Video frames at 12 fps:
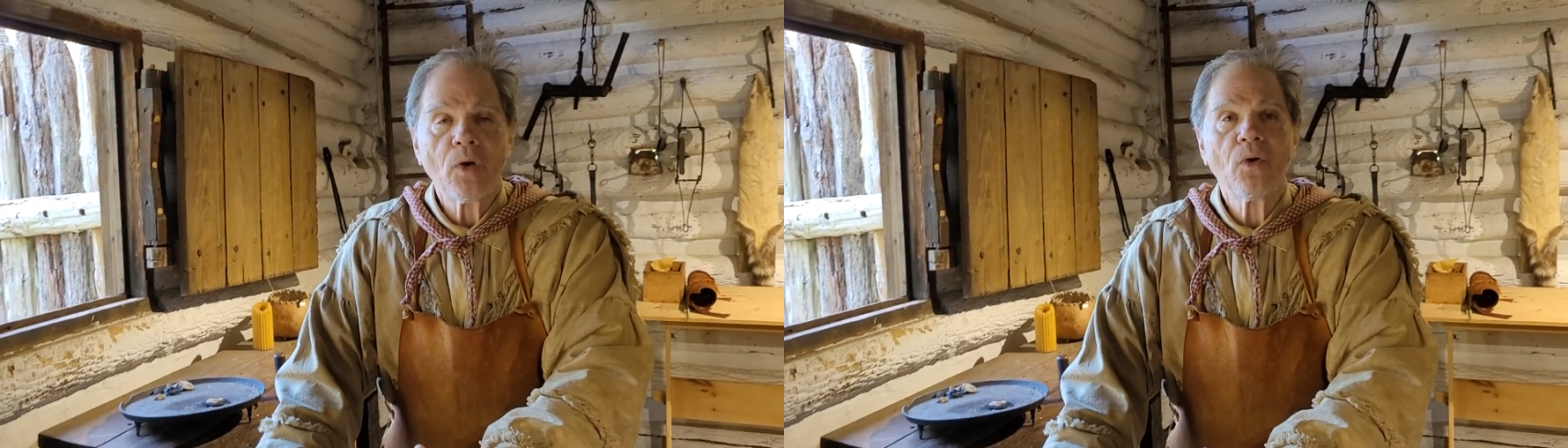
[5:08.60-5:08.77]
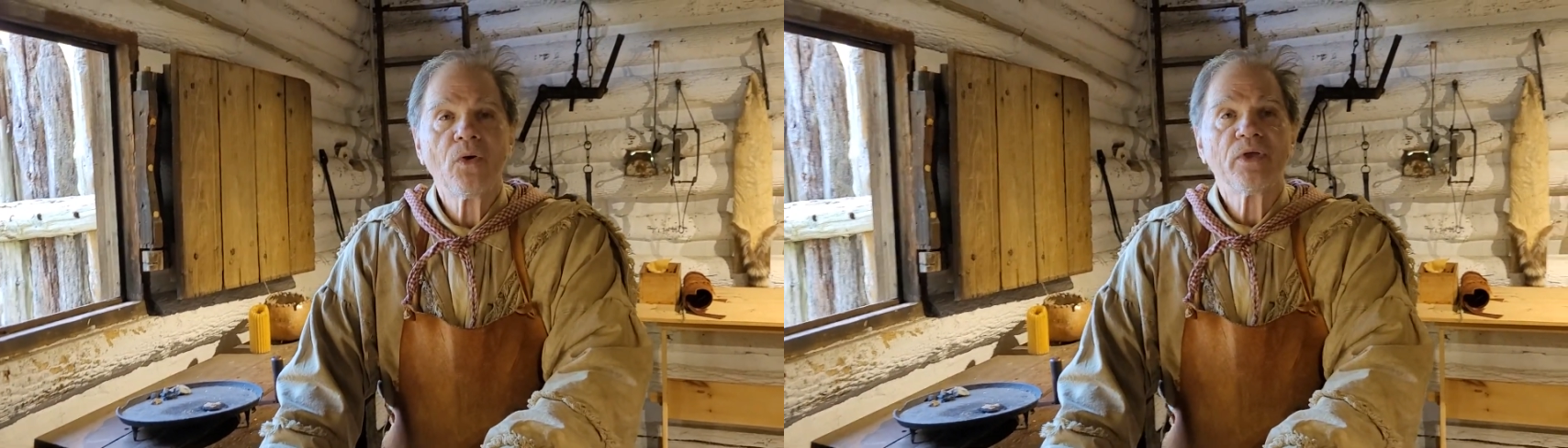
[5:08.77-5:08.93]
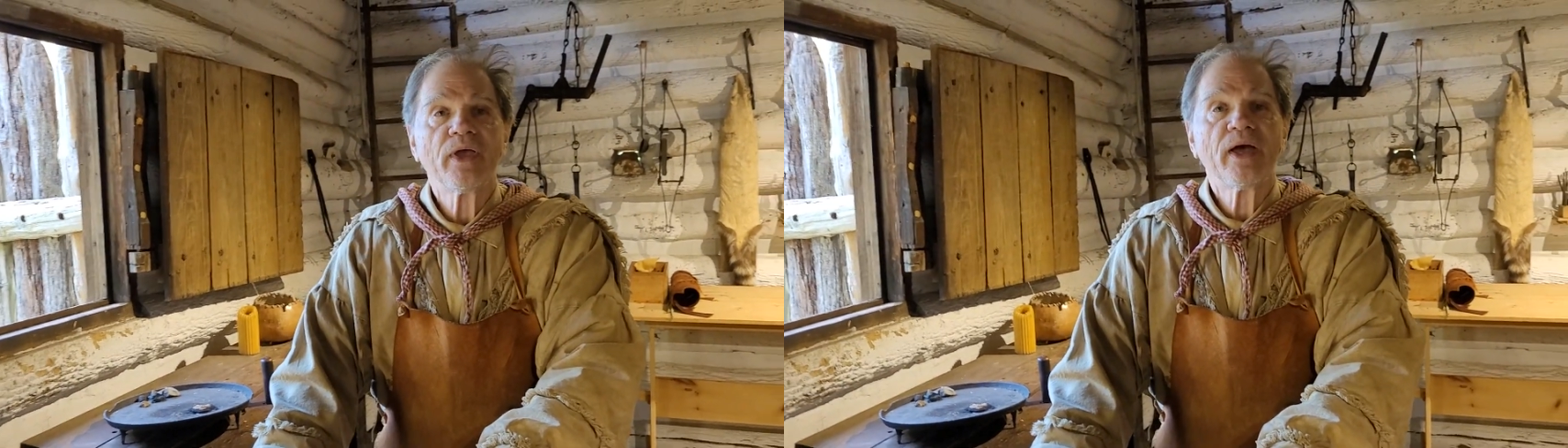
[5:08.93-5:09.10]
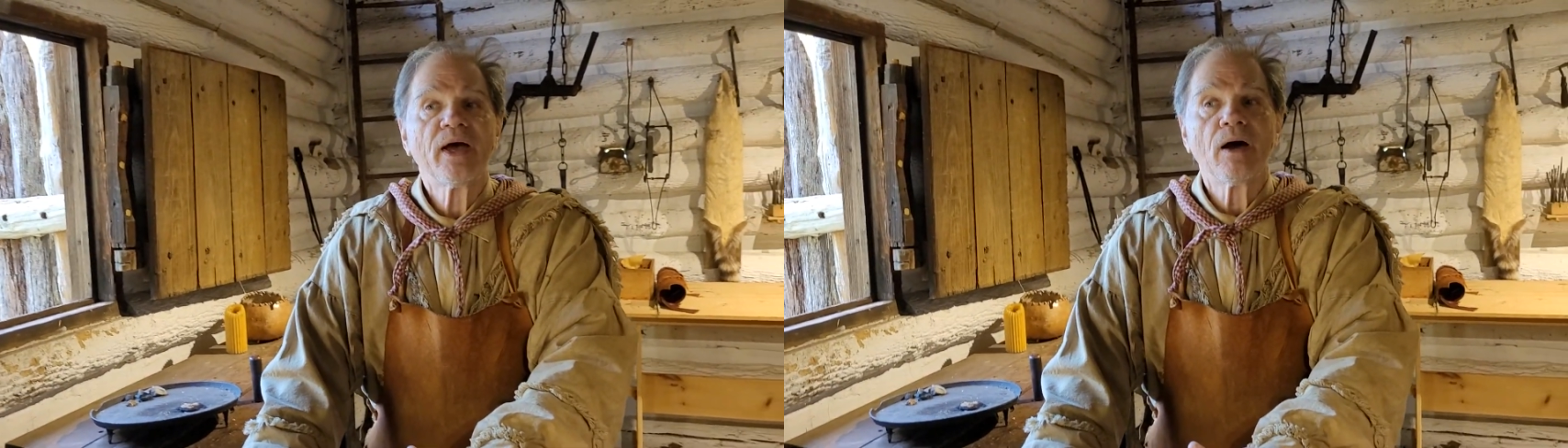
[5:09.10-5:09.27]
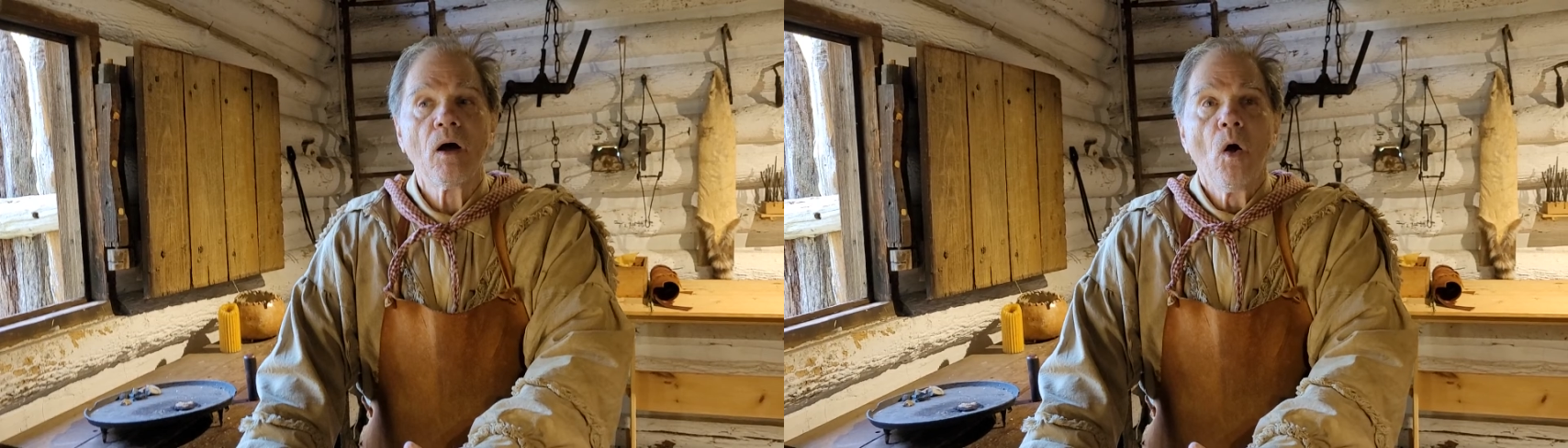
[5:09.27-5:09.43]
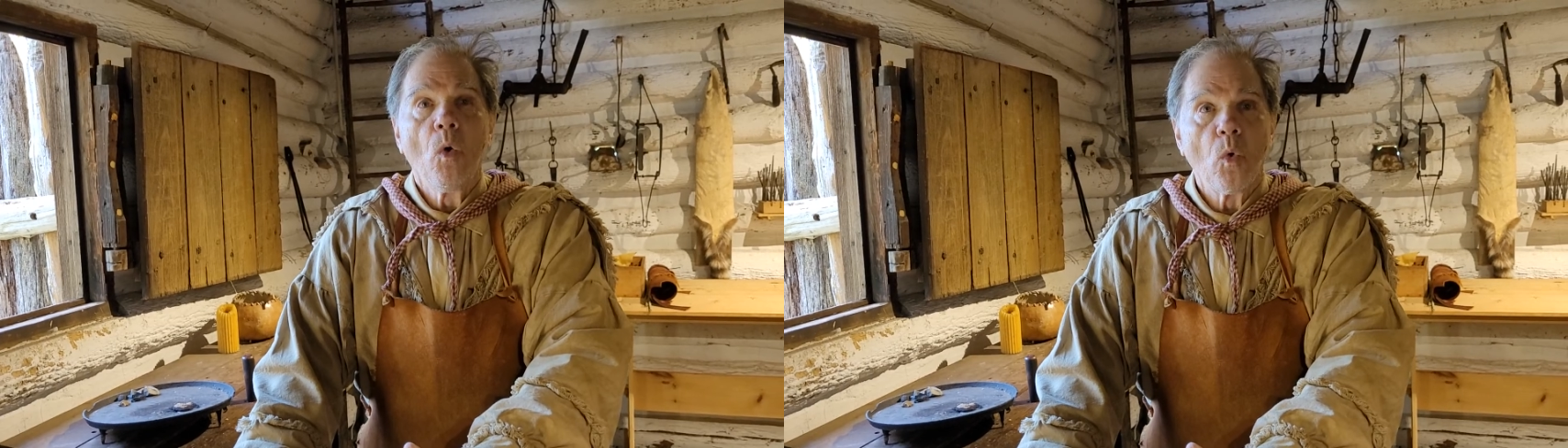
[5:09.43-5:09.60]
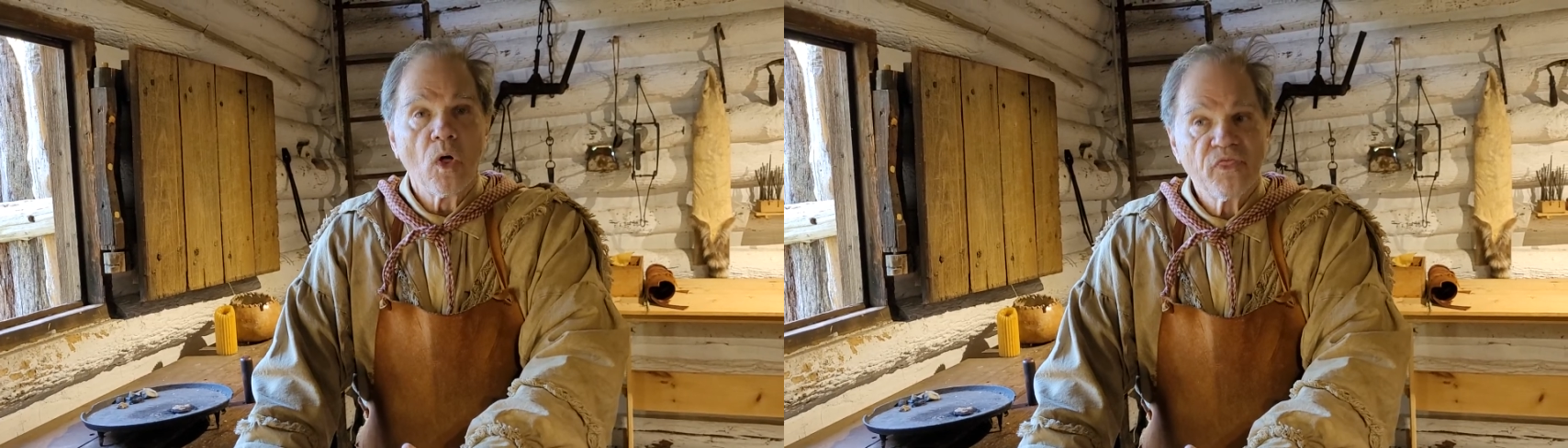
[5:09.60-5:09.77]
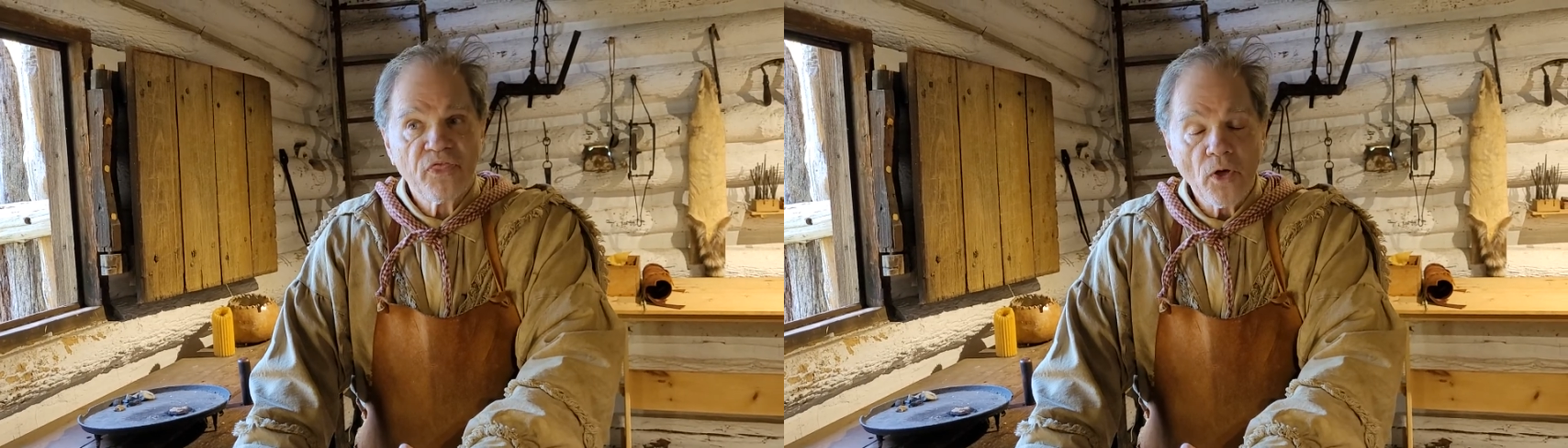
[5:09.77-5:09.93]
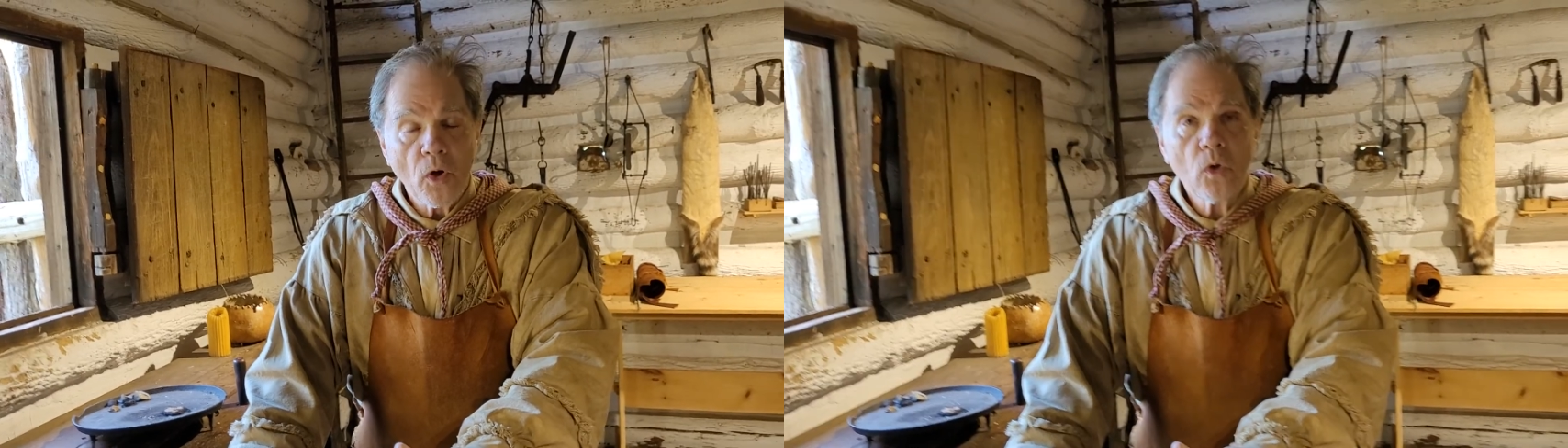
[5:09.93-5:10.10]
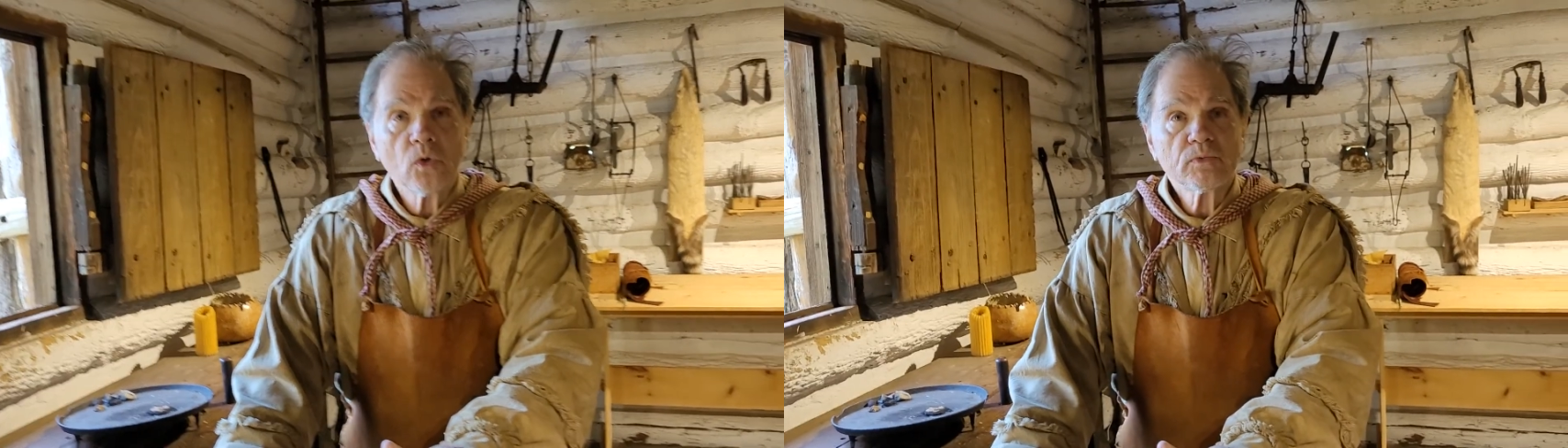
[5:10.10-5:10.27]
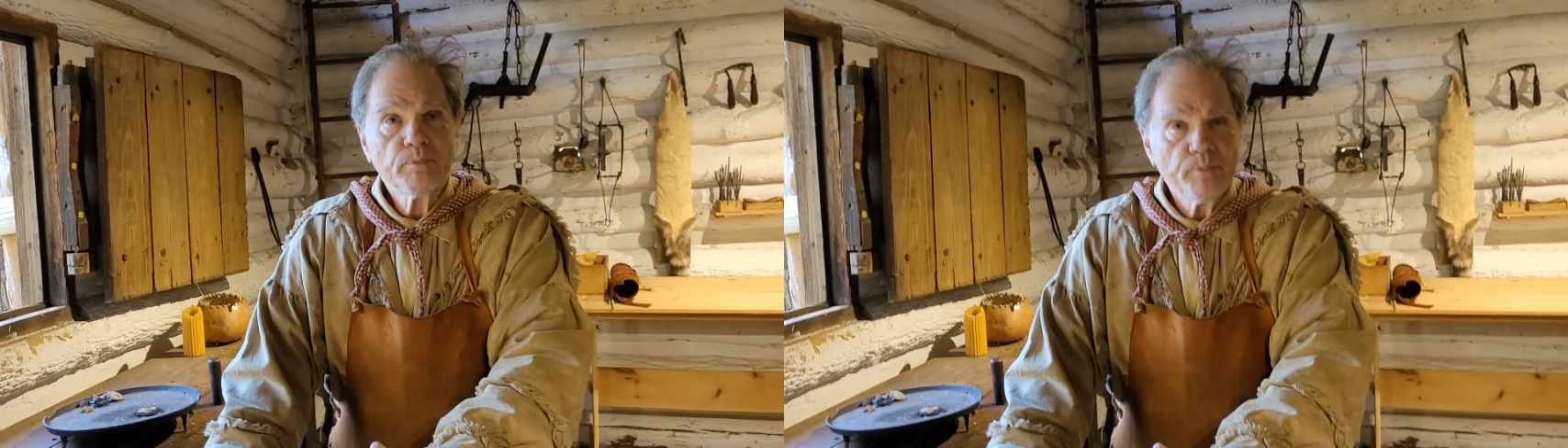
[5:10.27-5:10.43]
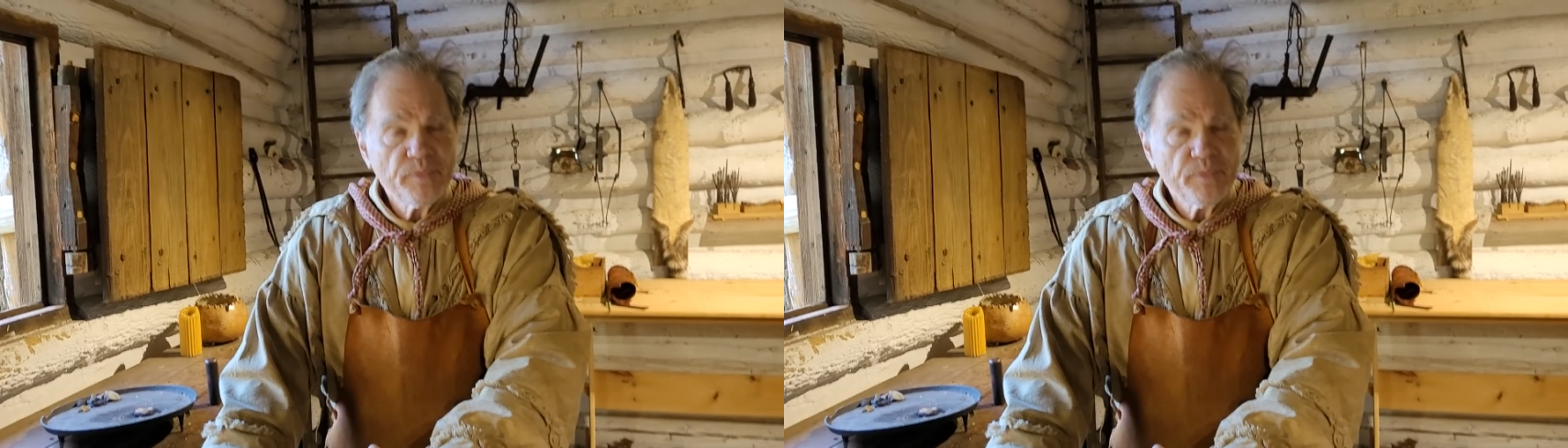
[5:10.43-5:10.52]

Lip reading: Oh, yeah. Well, those